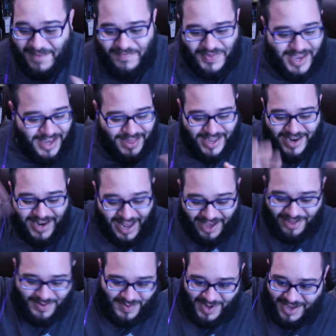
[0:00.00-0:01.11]
This and
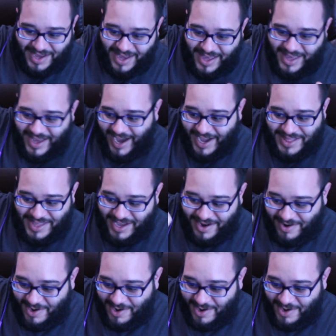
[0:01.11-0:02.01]
next week, I think,